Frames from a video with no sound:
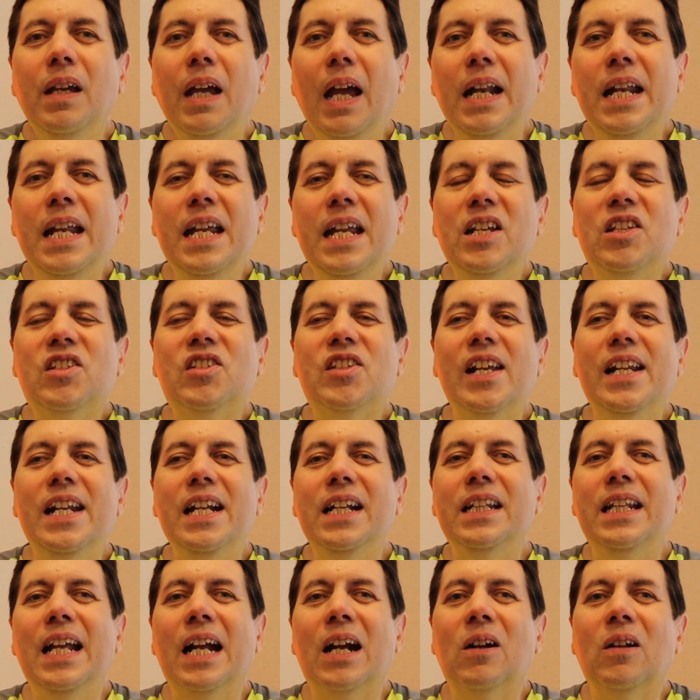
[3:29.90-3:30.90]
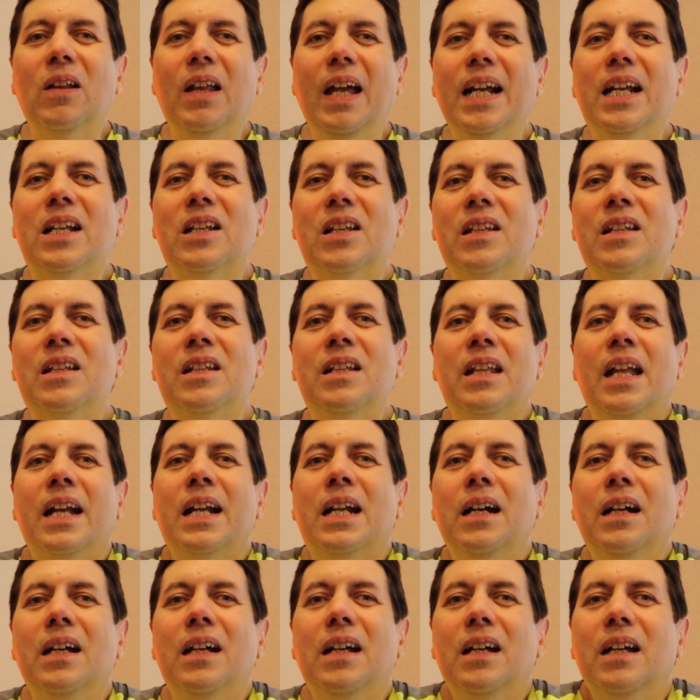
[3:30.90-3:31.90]
And he's sitting there like
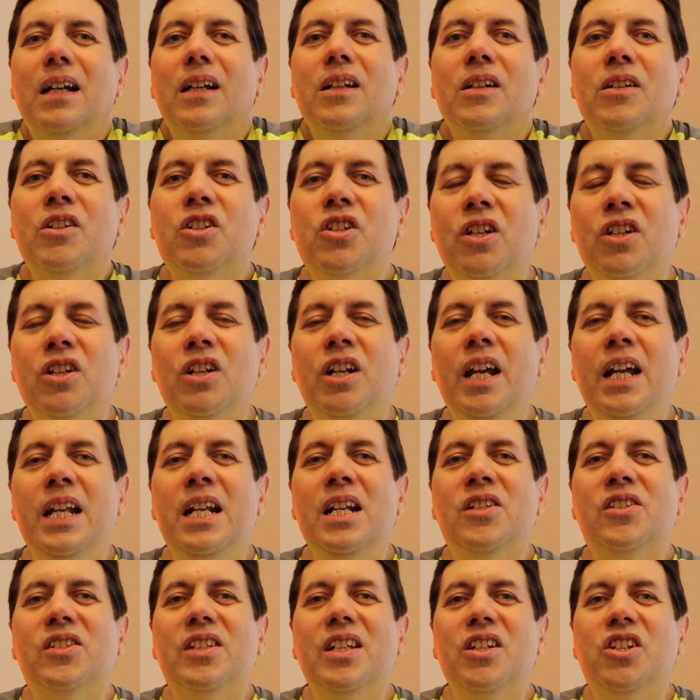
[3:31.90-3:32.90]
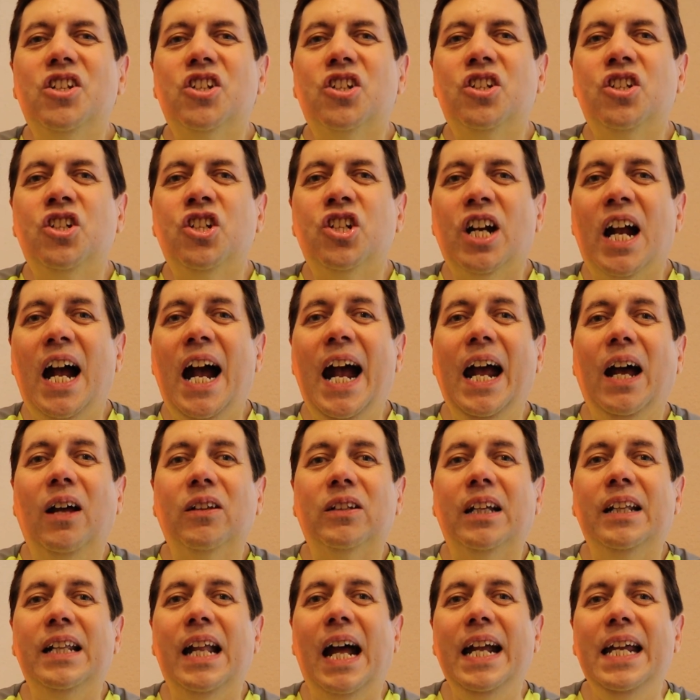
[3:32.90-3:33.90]
a innocent
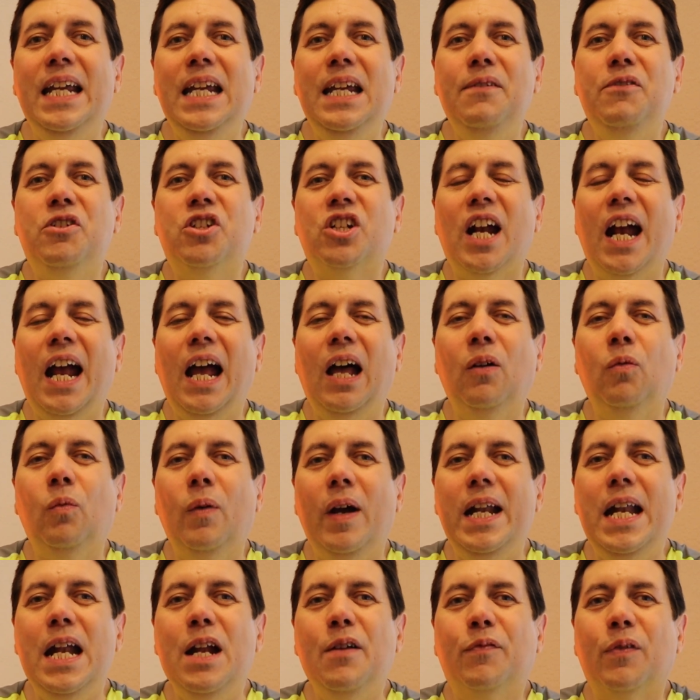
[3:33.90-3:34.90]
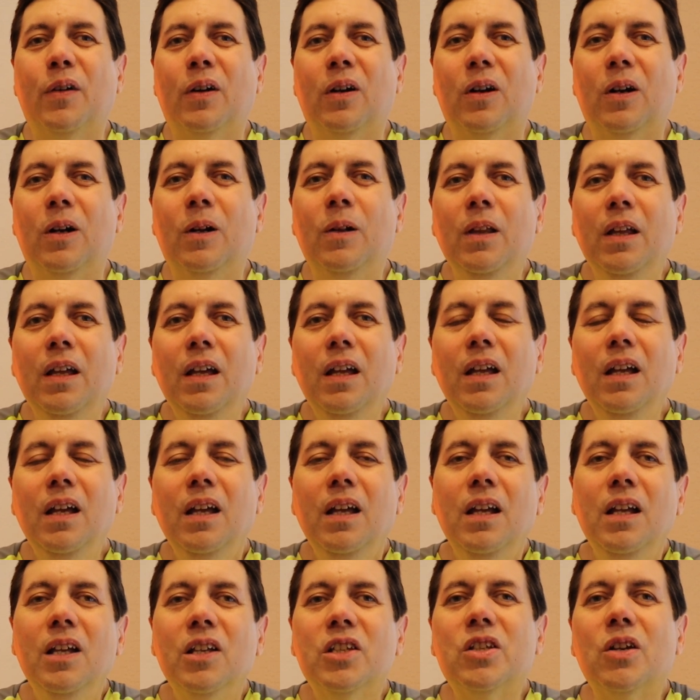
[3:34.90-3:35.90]
child, a naive child waiting for her.
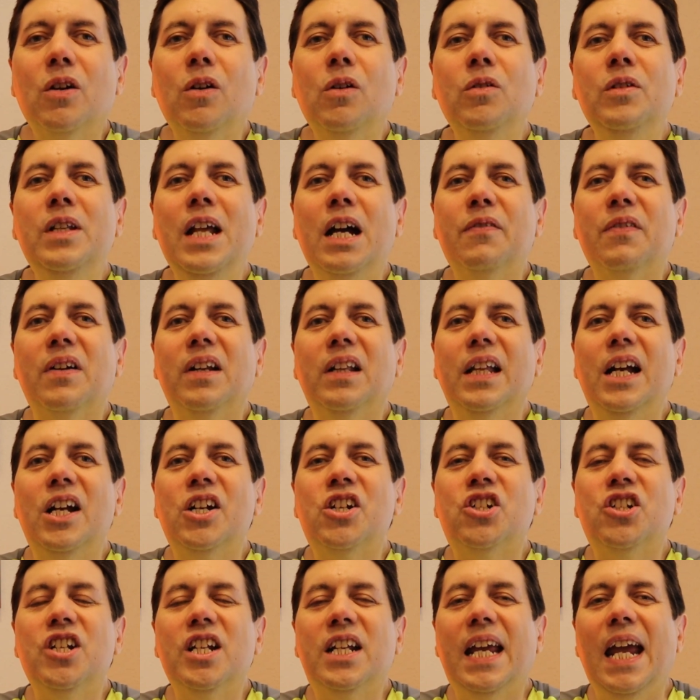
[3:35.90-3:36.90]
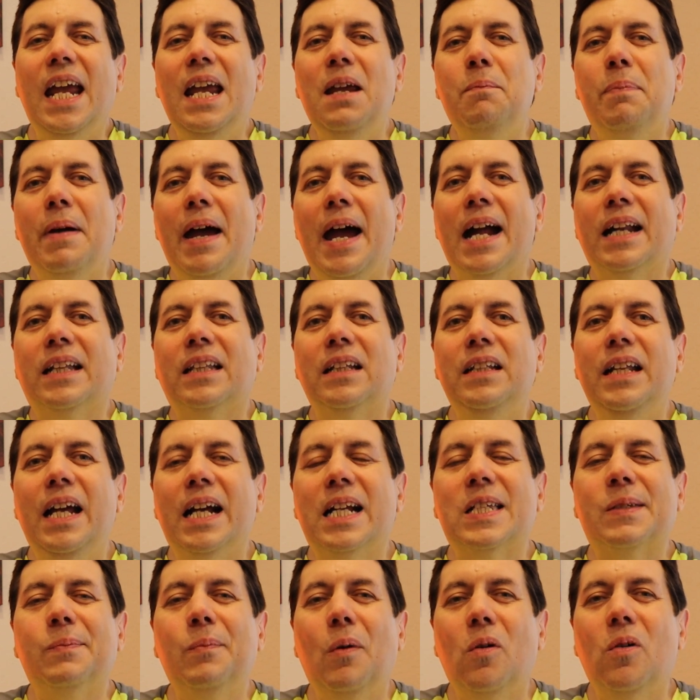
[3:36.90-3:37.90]
So nevertheless, she came back the
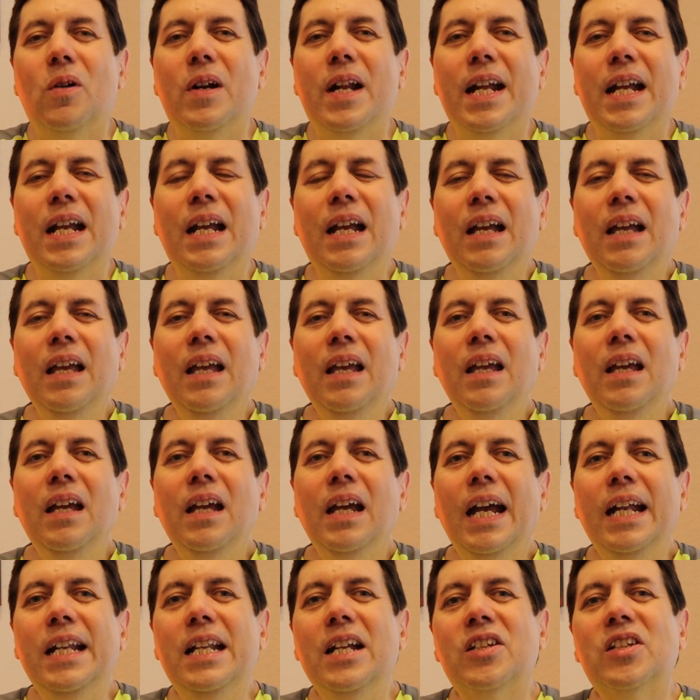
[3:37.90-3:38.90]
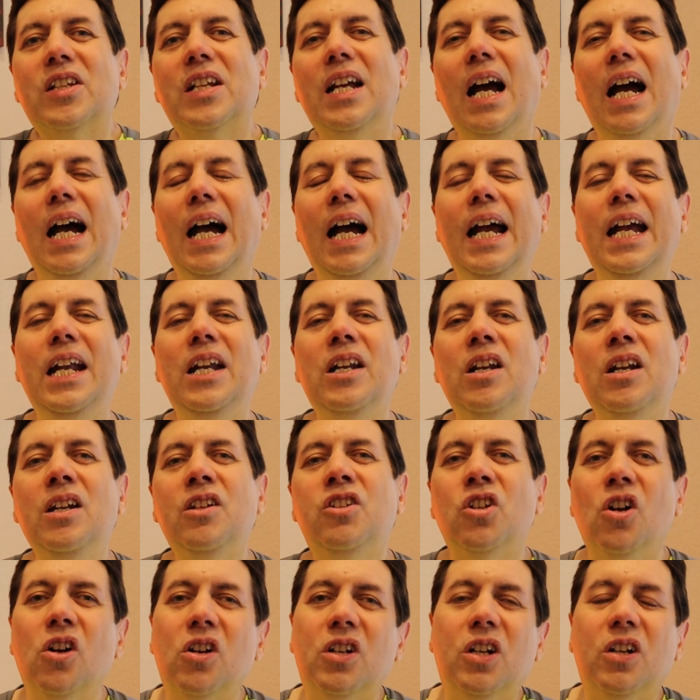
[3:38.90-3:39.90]
next morning and this guy
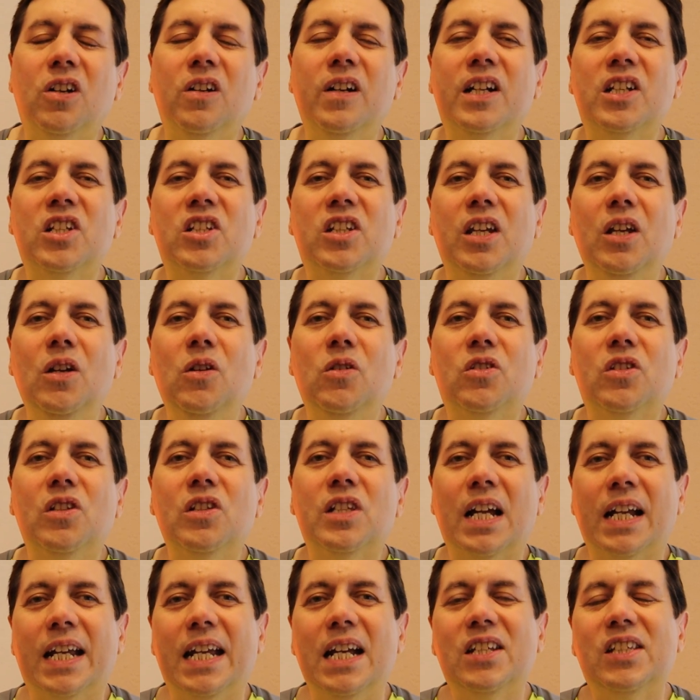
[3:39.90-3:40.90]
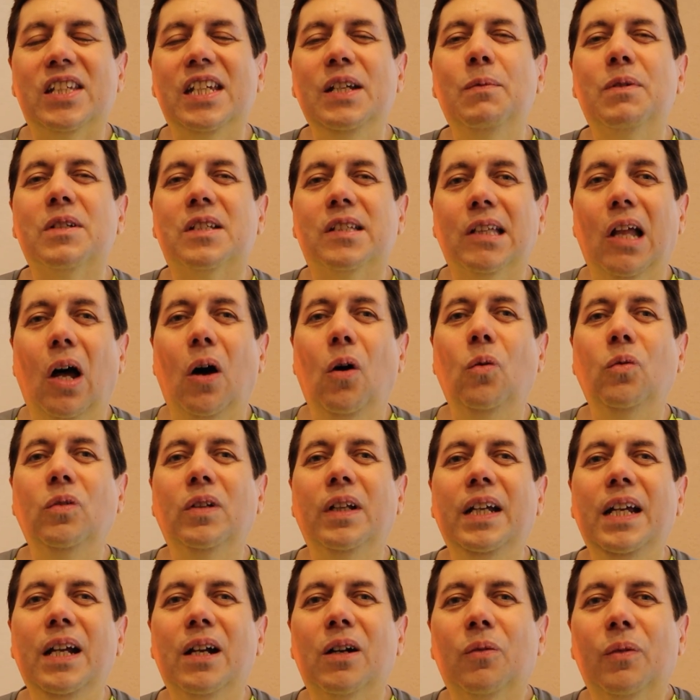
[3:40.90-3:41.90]
took her excuses. I guess he was
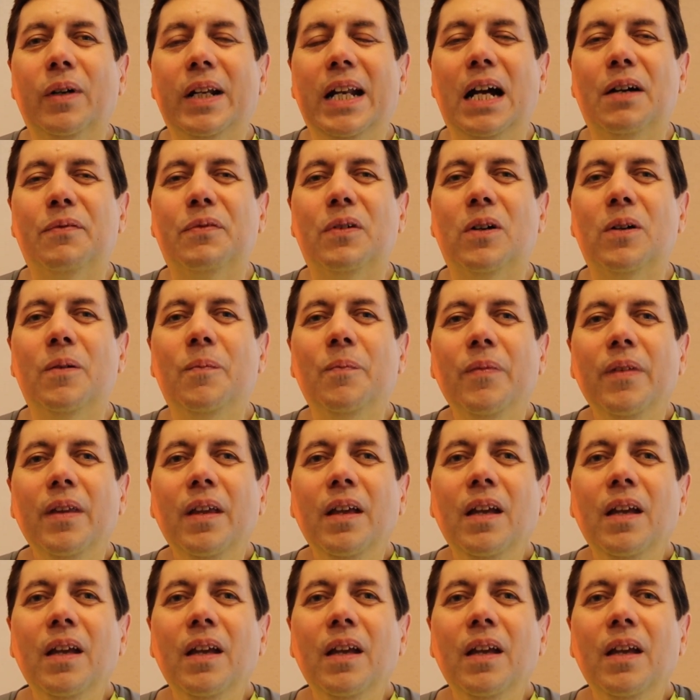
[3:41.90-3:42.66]
lonely or whatever.